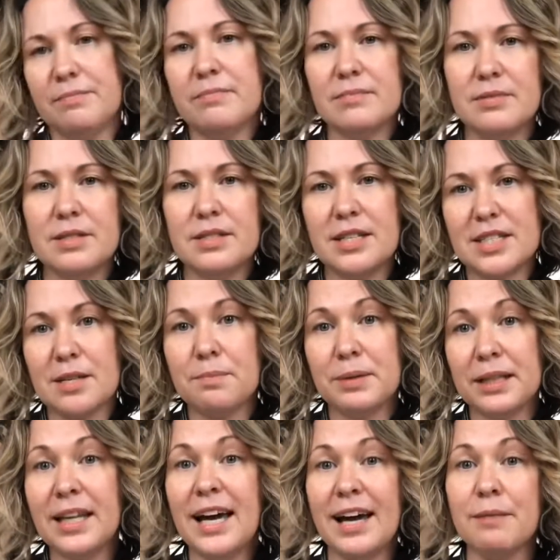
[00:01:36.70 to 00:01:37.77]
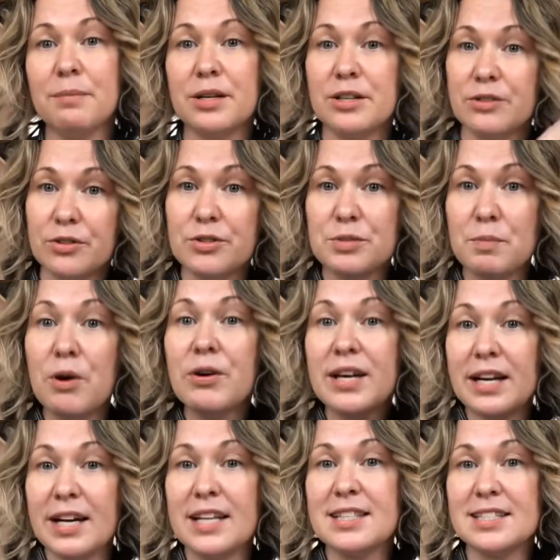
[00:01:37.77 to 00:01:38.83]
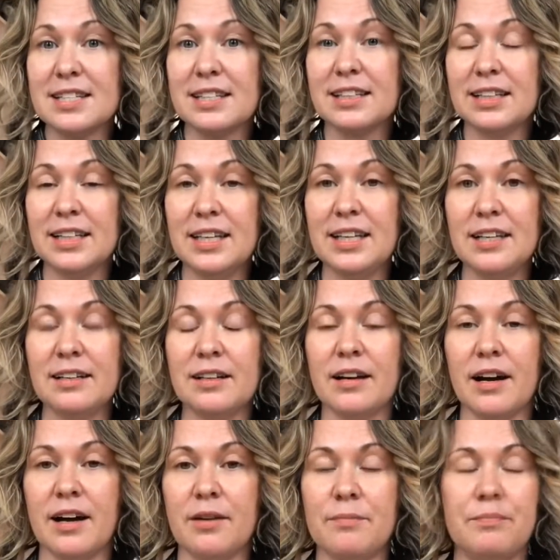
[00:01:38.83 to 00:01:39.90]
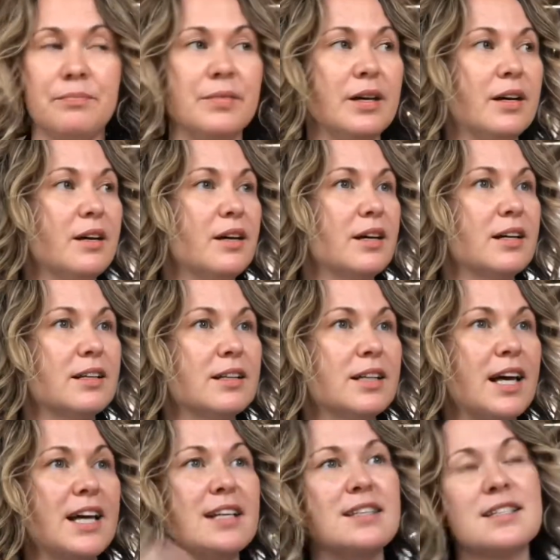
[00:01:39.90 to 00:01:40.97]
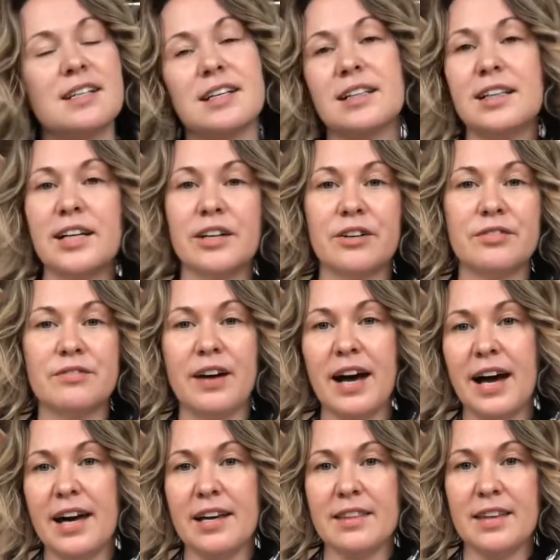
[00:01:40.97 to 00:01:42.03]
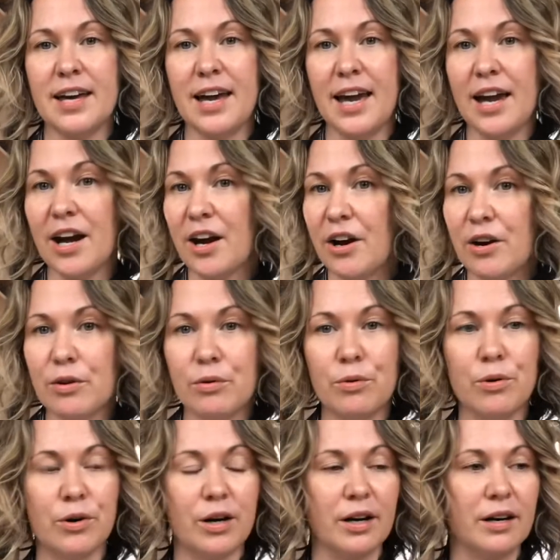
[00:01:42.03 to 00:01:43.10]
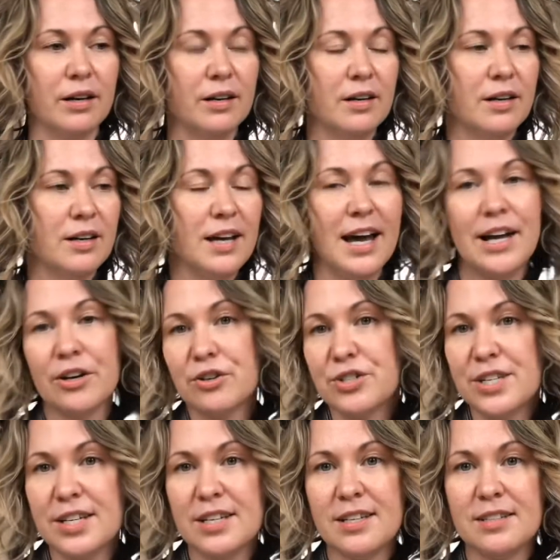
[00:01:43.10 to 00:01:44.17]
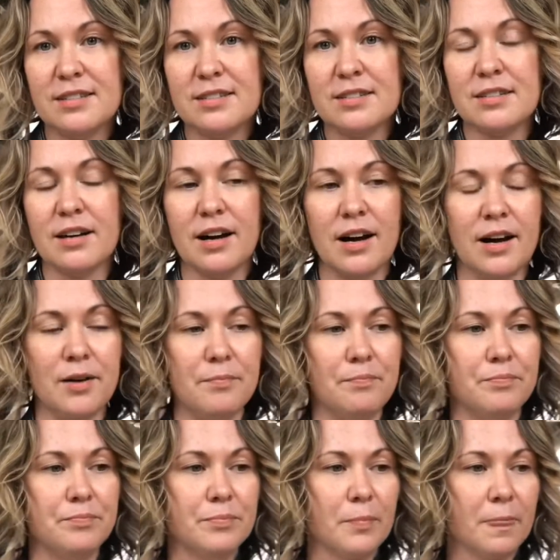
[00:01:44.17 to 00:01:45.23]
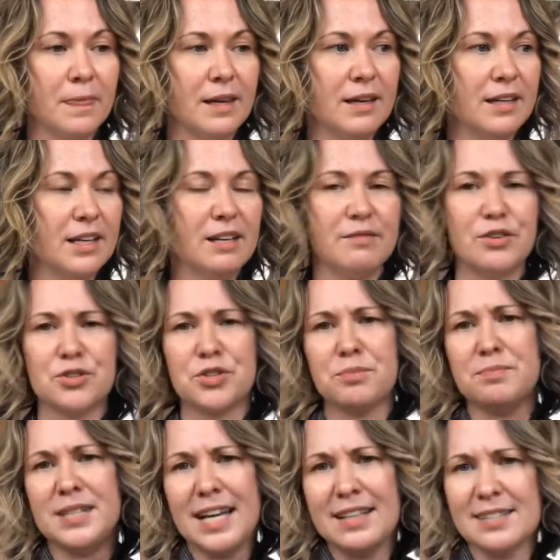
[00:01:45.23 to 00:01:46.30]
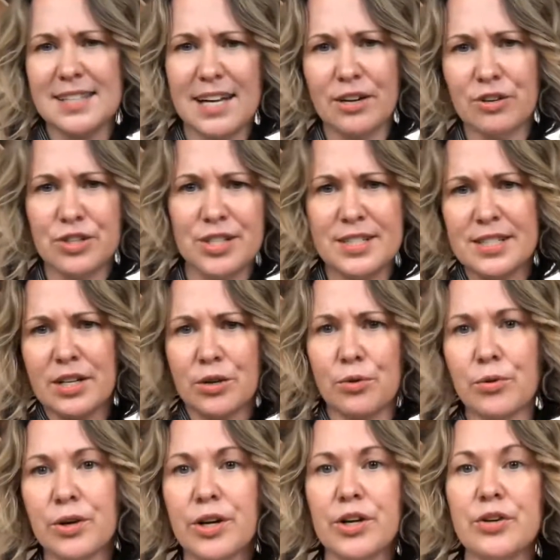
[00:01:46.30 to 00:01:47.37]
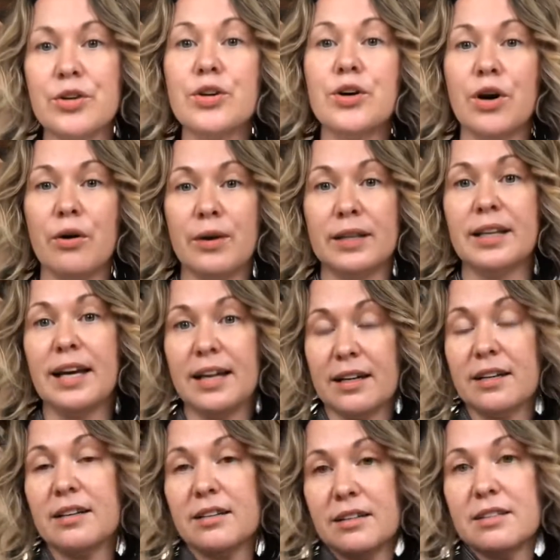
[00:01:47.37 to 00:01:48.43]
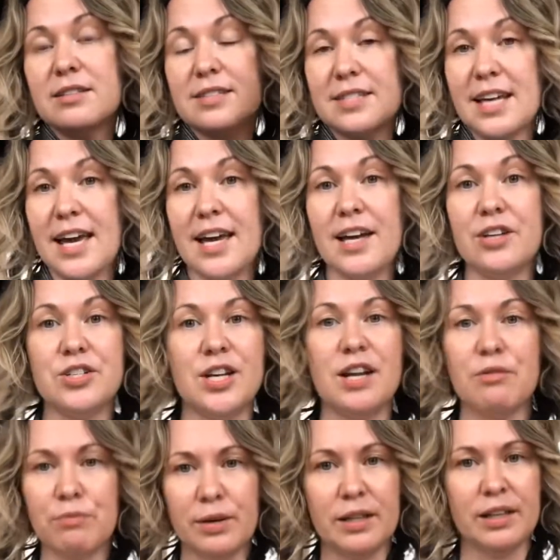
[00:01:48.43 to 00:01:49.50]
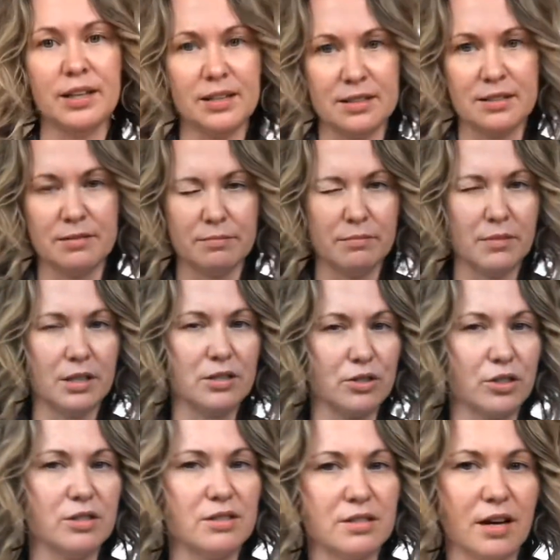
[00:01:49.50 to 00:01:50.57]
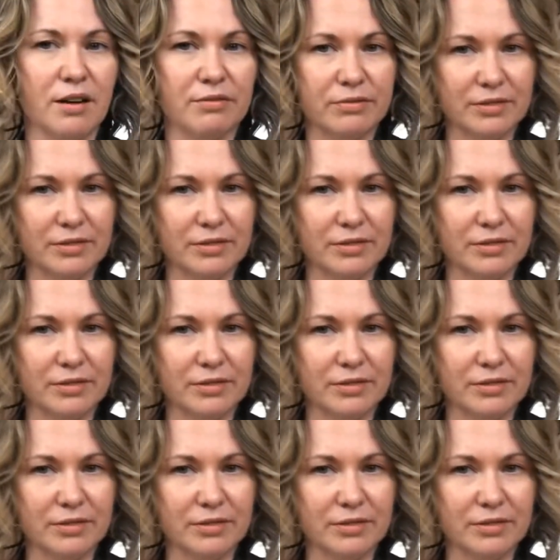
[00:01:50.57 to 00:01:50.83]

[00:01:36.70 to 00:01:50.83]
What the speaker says: it's a plant, but you smoke it, and it's to clean, cleanse and clarify the air or energies. Like if there's some dense energies in a corner, you can go and like sage, and it's good stuff.